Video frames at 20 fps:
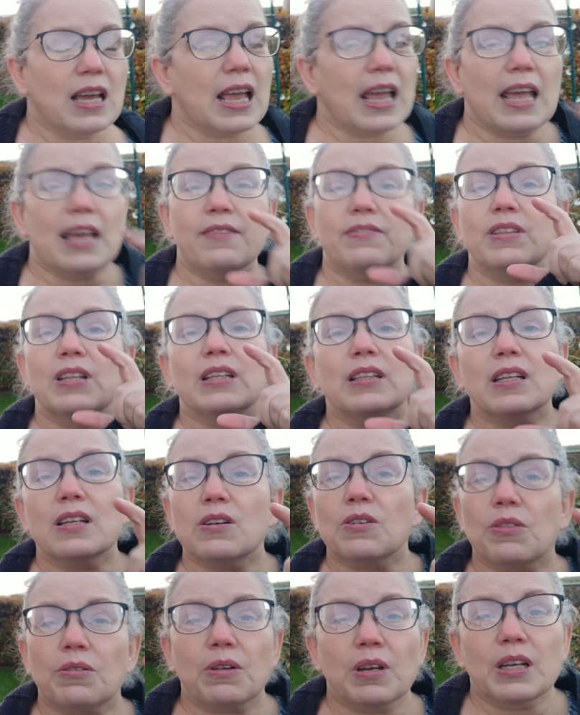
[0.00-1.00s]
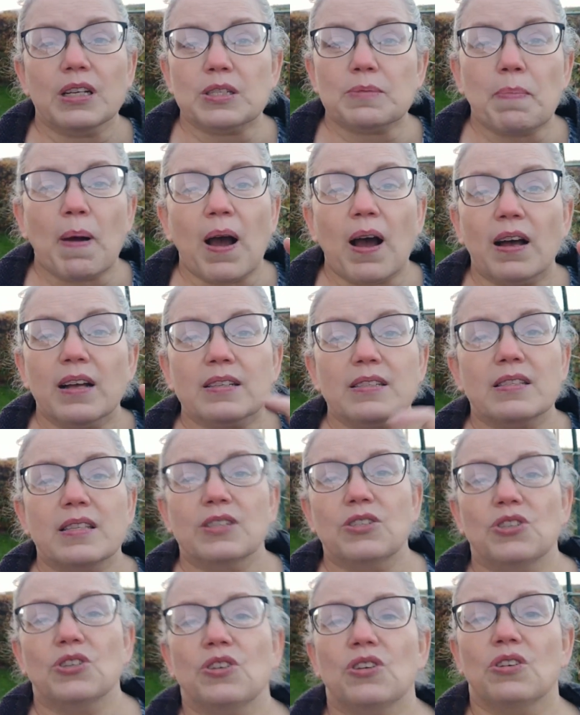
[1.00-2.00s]
Even the little 3-inch pots
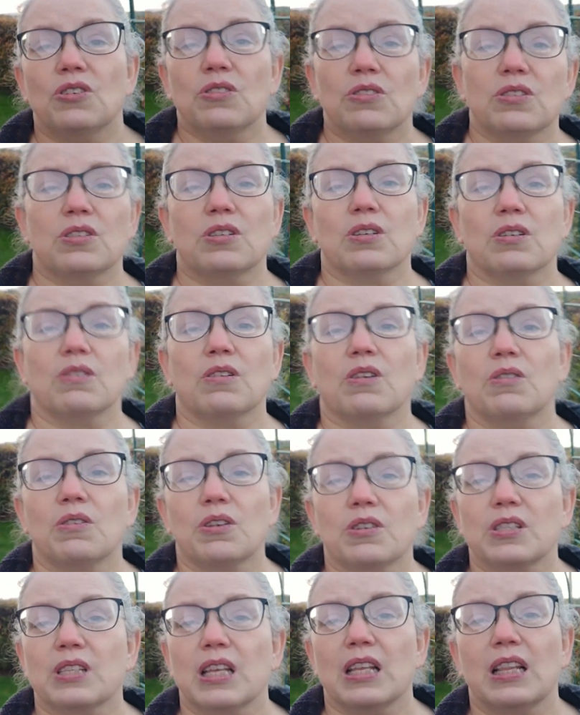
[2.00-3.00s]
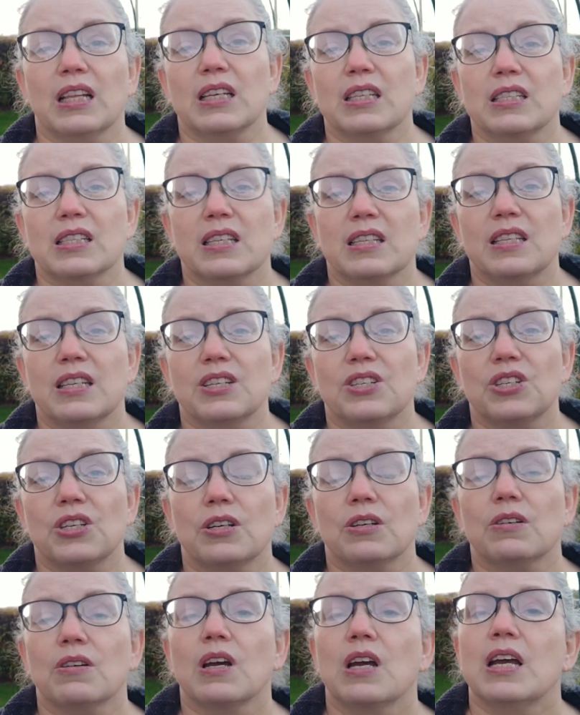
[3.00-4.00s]
that you use to grow your seedlings in this
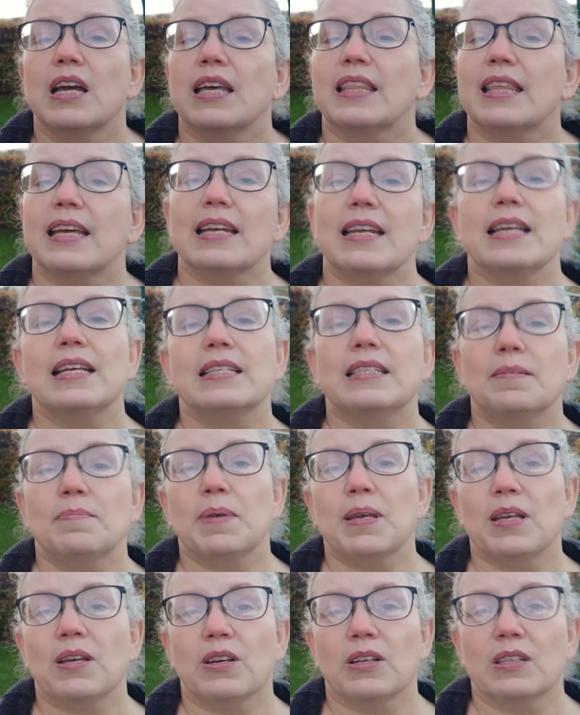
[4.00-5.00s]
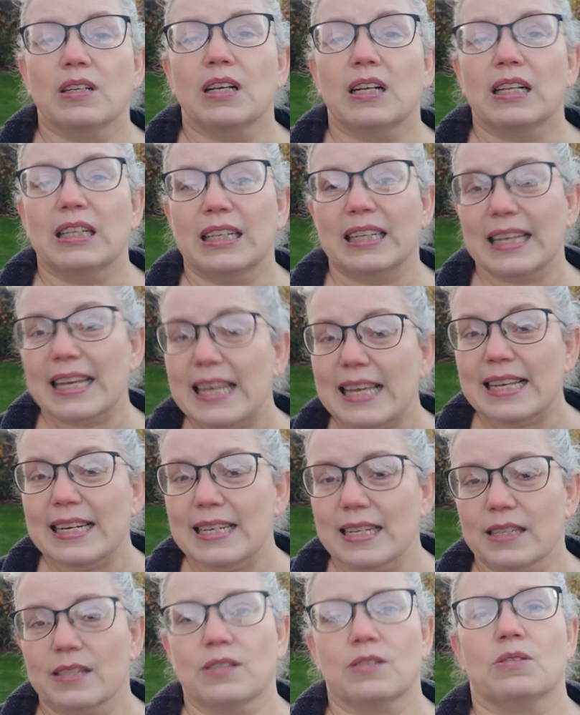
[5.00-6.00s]
year, they need to be good and
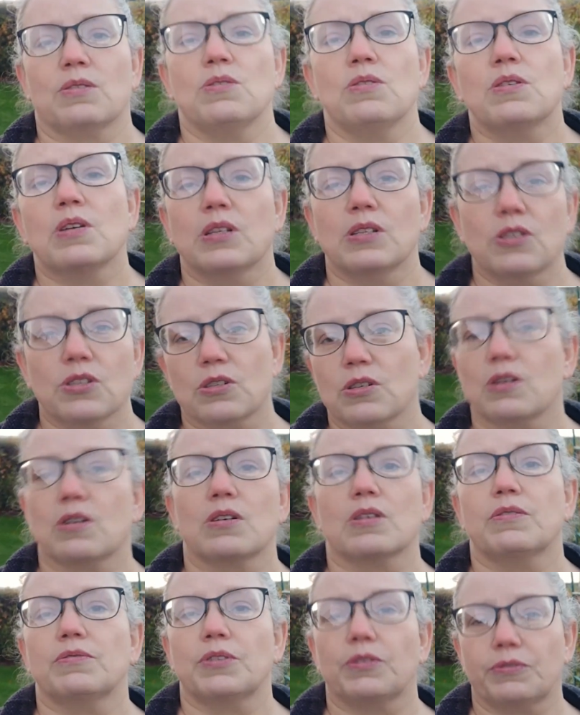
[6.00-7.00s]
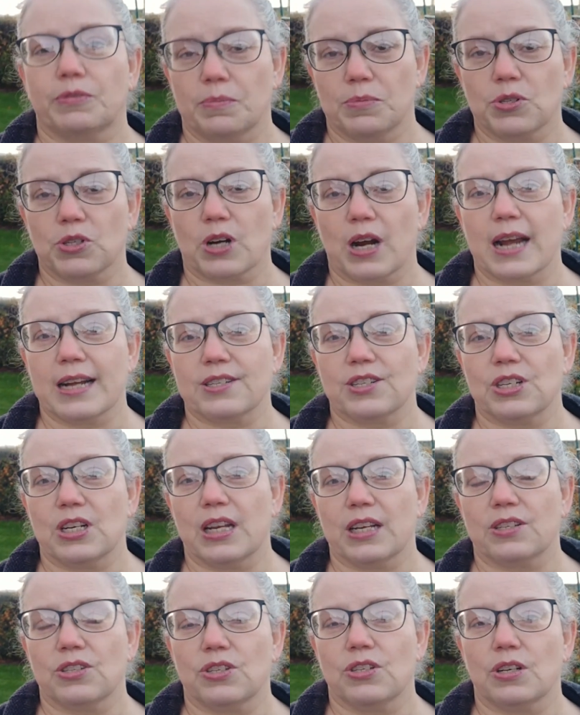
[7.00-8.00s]
clean so you can start over from scratch
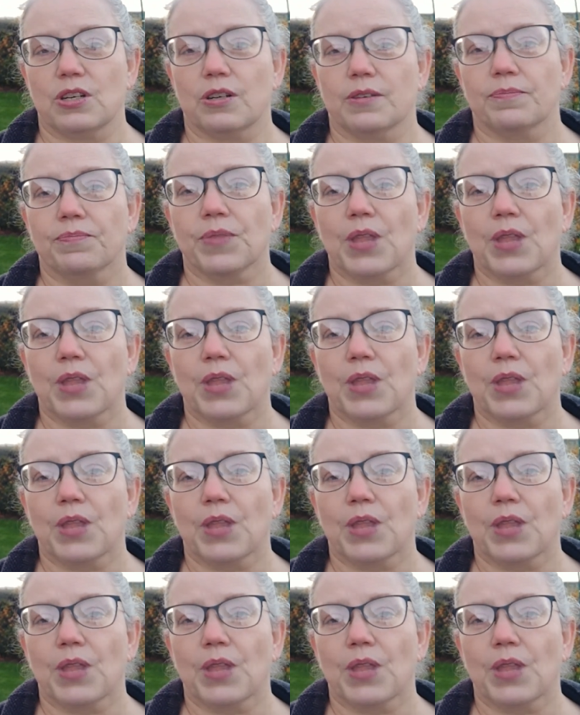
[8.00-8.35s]
next year.